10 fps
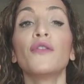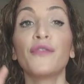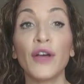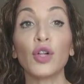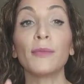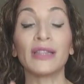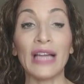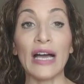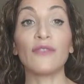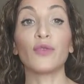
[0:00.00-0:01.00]
film
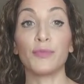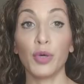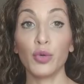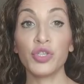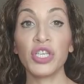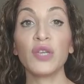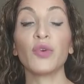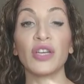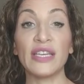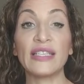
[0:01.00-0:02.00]
live with Poochie,
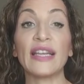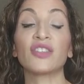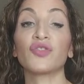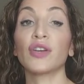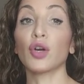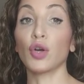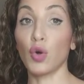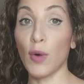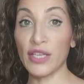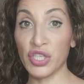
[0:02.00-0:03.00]
where he's answering our
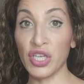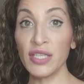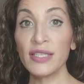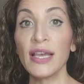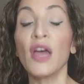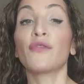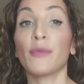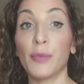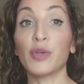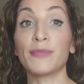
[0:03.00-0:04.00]
questions
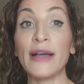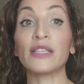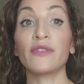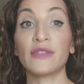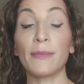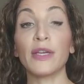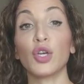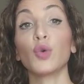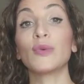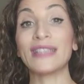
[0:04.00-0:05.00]
from the perspective of somebody
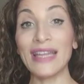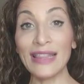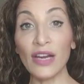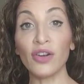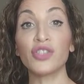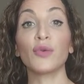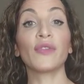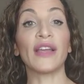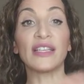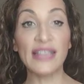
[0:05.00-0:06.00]
who was in there and
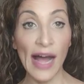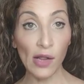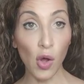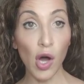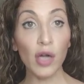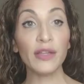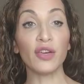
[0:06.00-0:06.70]
doing like a tell all.